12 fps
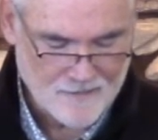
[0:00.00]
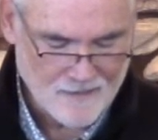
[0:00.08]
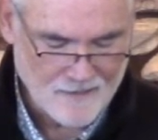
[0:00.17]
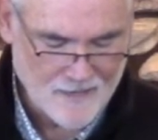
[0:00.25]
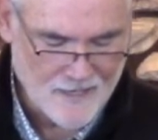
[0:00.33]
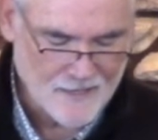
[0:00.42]

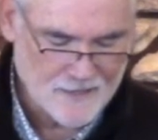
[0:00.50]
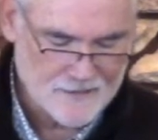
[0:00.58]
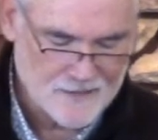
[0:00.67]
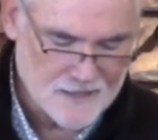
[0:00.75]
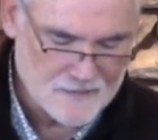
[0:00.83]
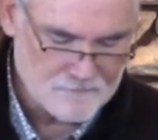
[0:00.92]

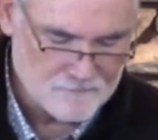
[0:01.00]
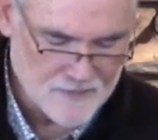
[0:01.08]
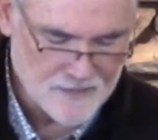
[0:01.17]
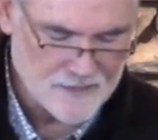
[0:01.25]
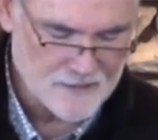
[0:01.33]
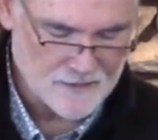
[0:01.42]
And
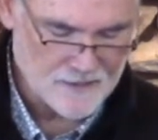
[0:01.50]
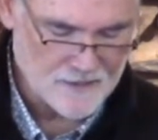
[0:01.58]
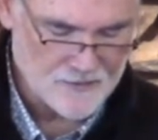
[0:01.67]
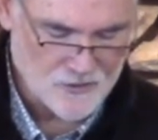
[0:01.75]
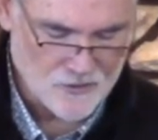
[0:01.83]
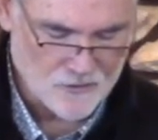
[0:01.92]
immediately
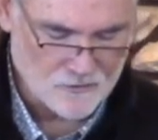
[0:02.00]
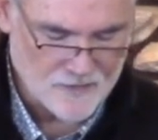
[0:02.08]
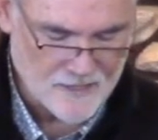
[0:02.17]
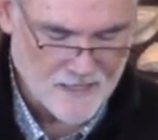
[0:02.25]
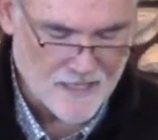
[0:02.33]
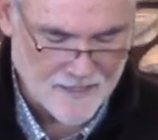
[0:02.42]
the girl
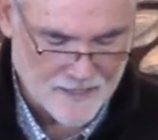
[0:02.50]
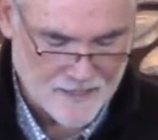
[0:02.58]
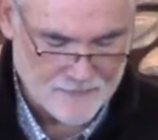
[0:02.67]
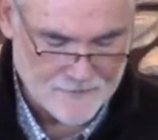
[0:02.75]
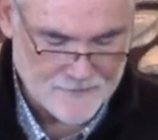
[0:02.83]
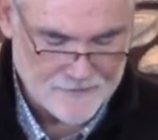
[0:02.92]
got
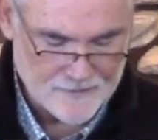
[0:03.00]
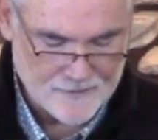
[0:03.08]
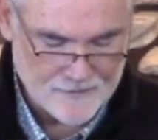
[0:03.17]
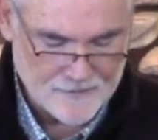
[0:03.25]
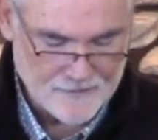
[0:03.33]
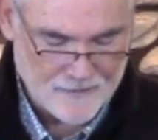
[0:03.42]
up
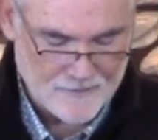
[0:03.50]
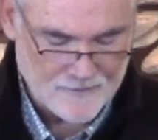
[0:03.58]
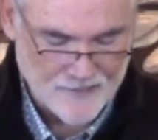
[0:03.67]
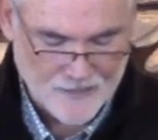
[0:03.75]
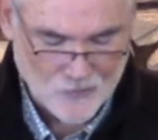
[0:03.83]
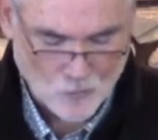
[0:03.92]
and
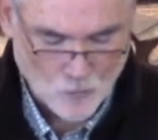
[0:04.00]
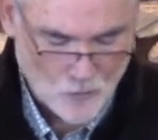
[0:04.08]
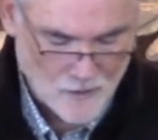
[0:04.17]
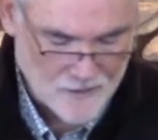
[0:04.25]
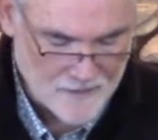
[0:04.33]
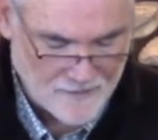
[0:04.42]
began to
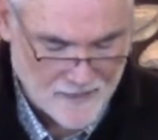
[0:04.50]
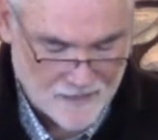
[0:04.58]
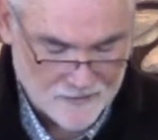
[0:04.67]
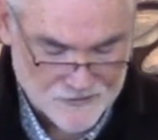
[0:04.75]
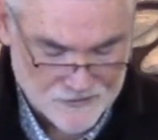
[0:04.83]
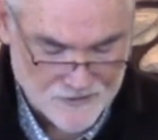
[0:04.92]
walk
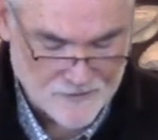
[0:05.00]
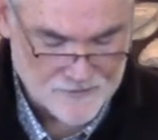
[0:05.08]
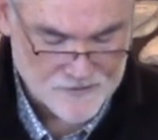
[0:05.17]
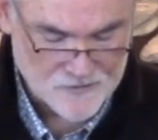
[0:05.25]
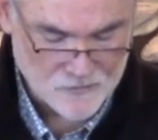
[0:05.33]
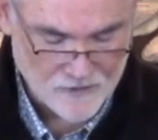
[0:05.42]
about. She
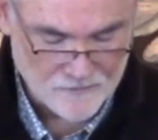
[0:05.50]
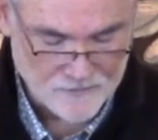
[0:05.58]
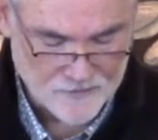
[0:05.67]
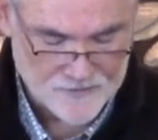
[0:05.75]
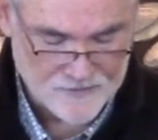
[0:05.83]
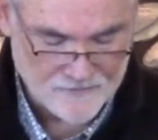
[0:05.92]
was 12
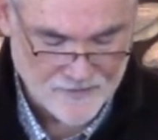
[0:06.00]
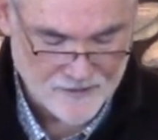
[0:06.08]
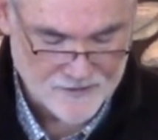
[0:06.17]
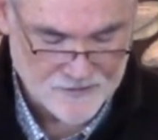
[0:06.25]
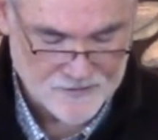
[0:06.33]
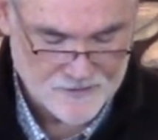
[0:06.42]
years of
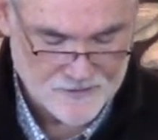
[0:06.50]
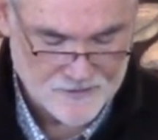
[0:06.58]
age.